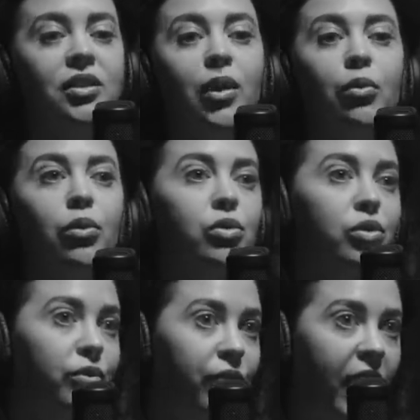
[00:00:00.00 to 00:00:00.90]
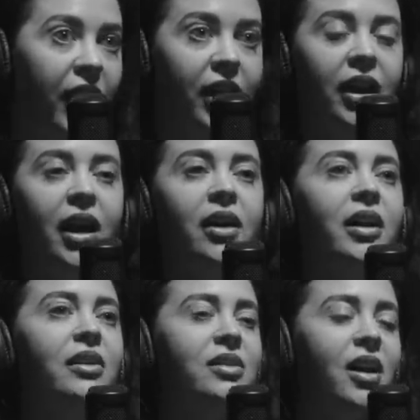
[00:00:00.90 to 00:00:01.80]
And they were all sort of hanging out
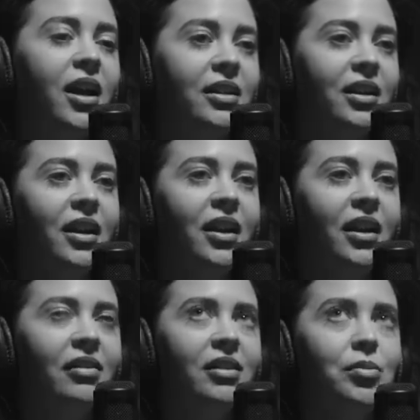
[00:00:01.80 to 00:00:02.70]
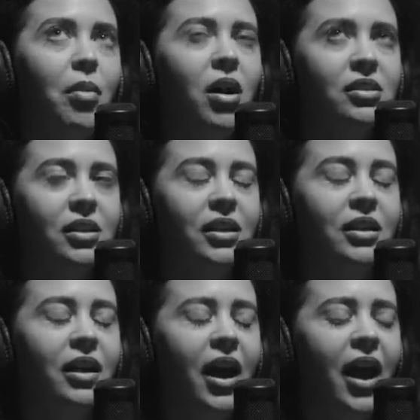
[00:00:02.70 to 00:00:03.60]
outside this mosque. And,